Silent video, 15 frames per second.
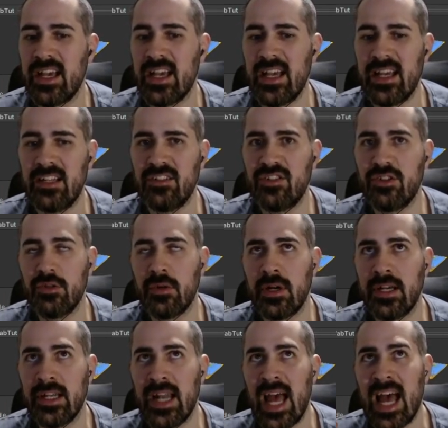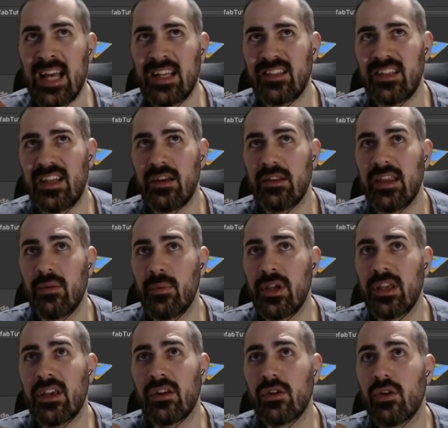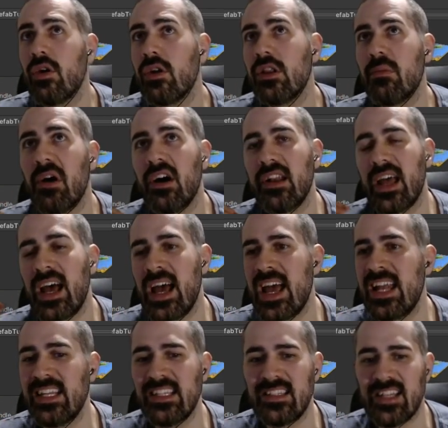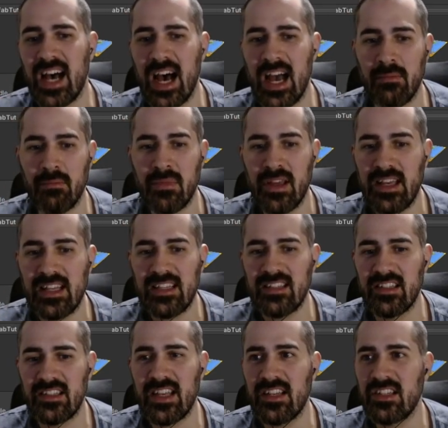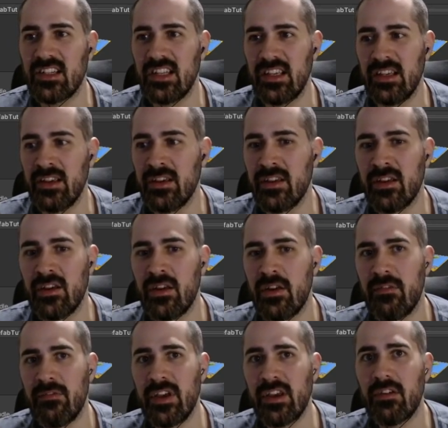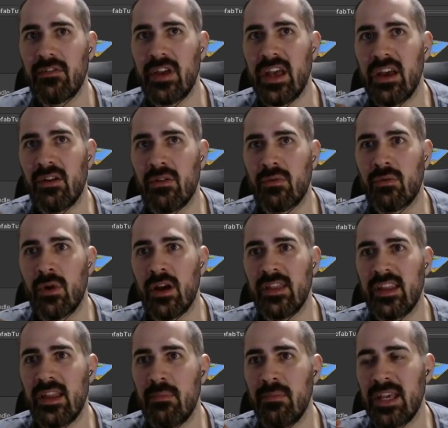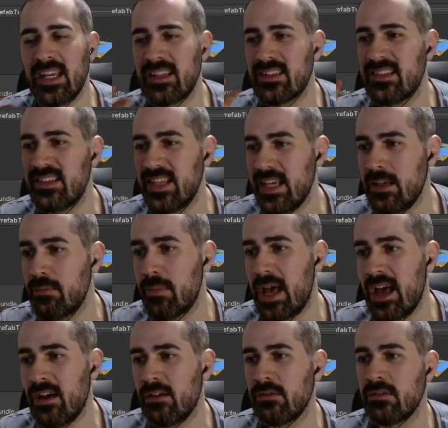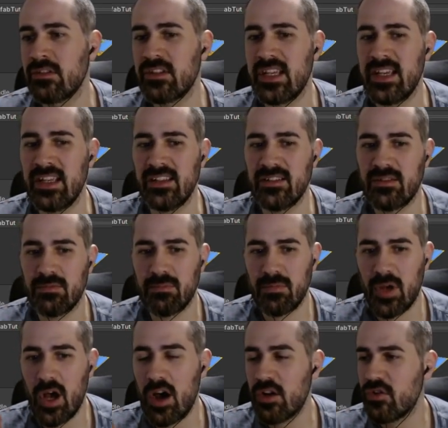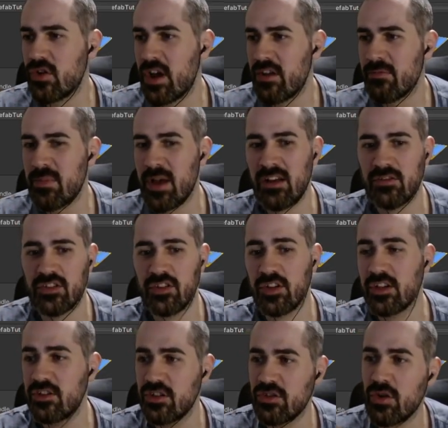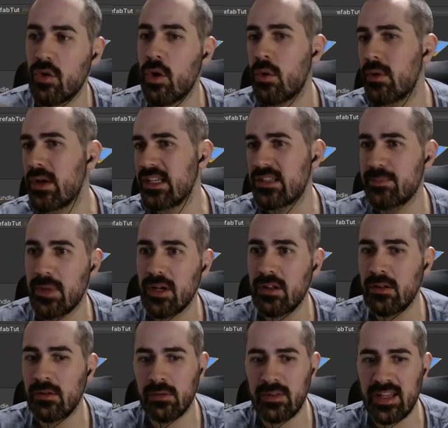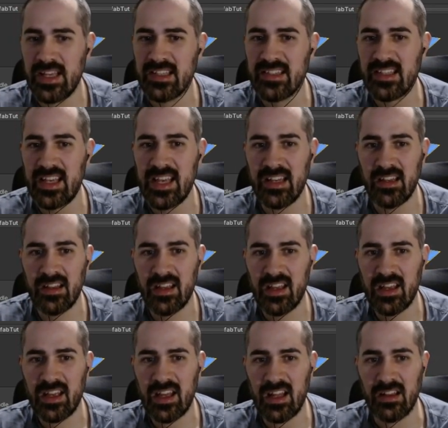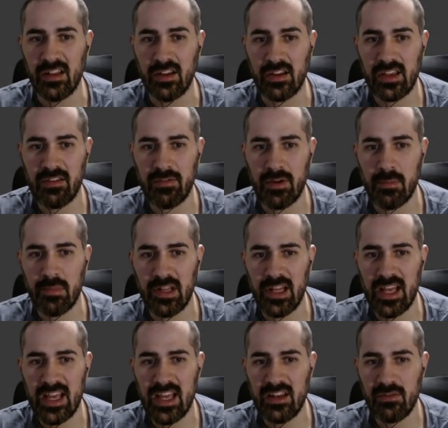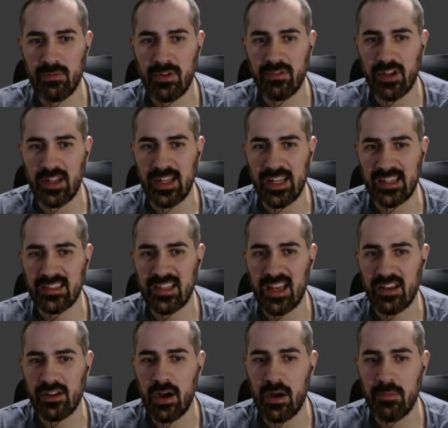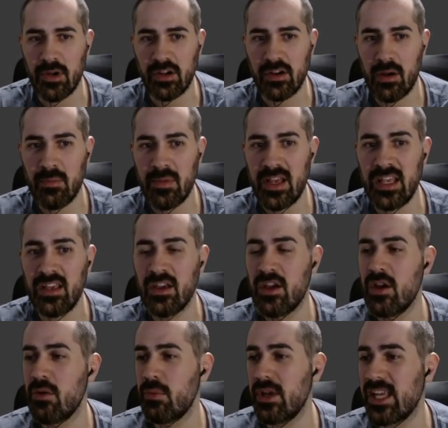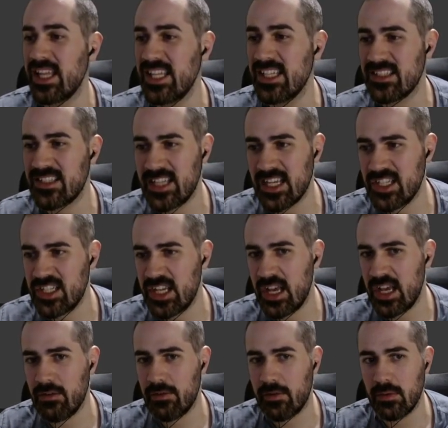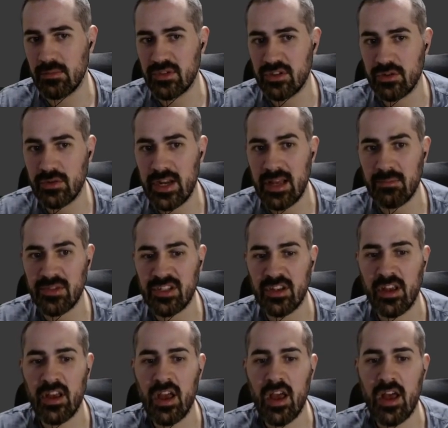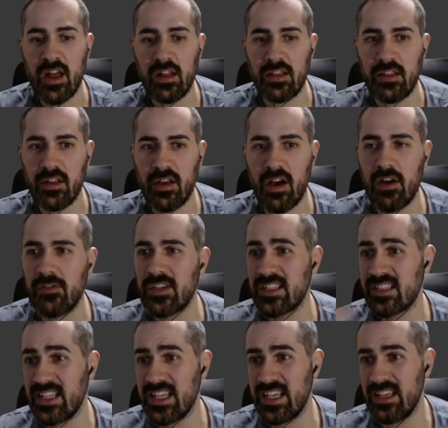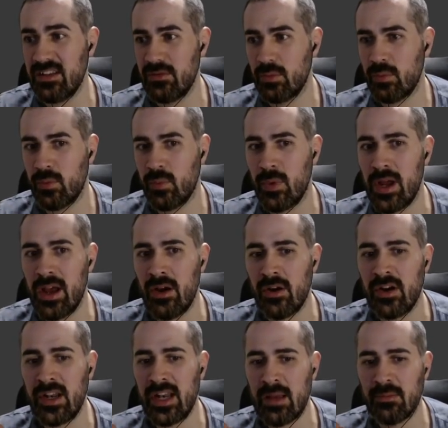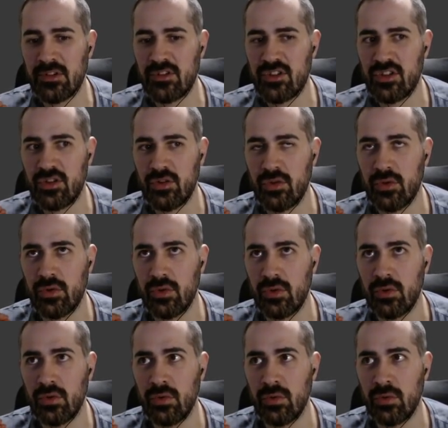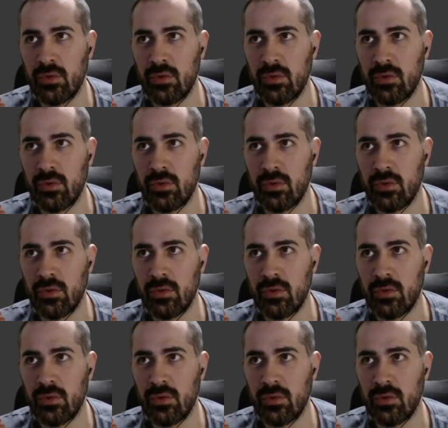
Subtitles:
into an asset that we can call upon at any time. It's essentially, think of it rather than being scene bound, it's hard drive bound, so you can just always pull this in. And look, if I pull it in, we've got an exact carbon copy. We can instantiate it from script. Obviously, we're unable to